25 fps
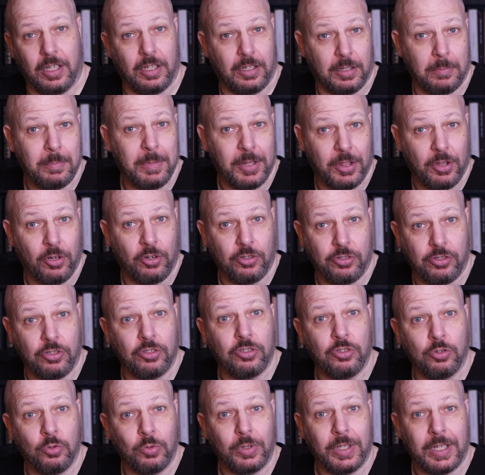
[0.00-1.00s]
the mythology
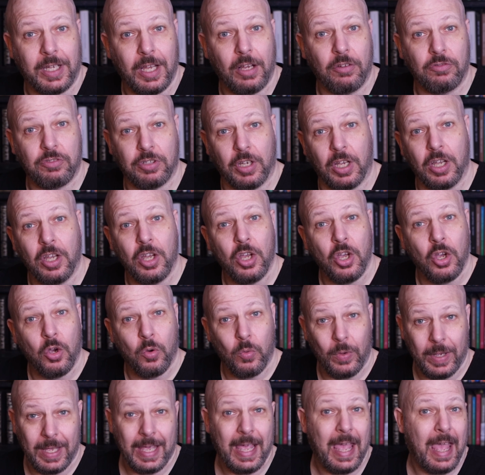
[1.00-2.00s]
of the Nordic culture,
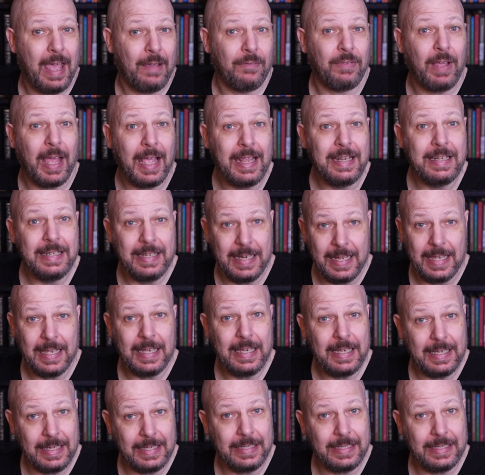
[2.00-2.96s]
we have a Near